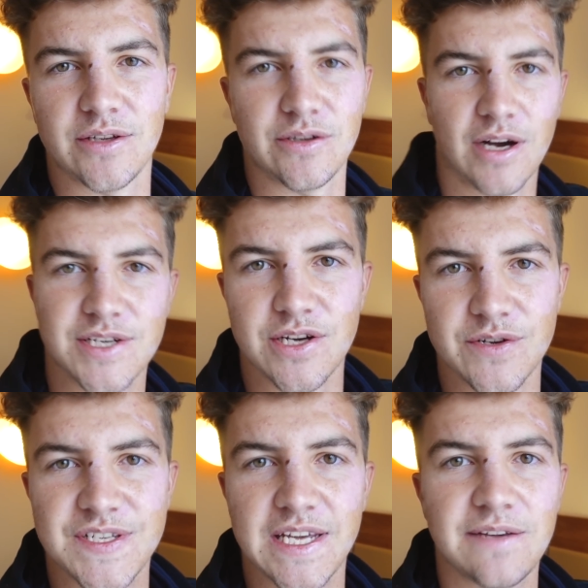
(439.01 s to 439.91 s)
You guys know
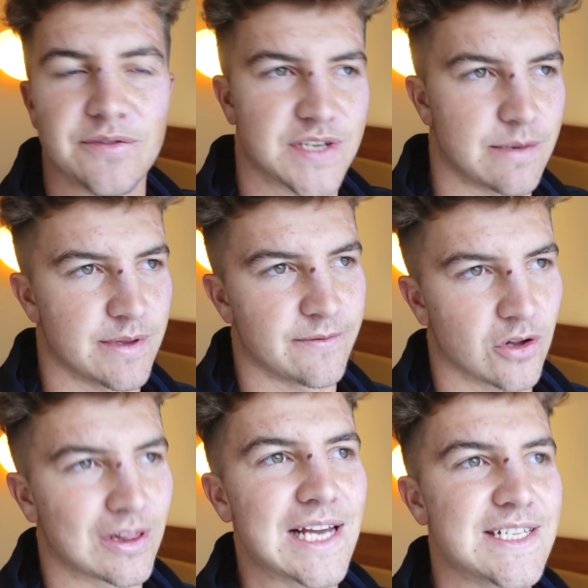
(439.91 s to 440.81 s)
Steve, you'll see him in the
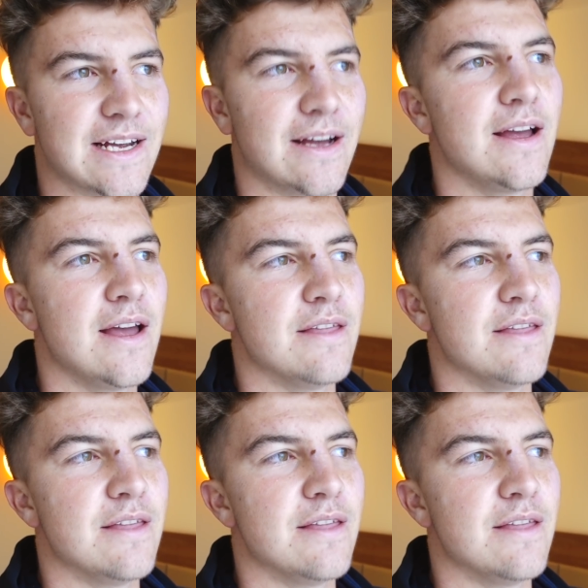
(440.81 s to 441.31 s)
vlog later.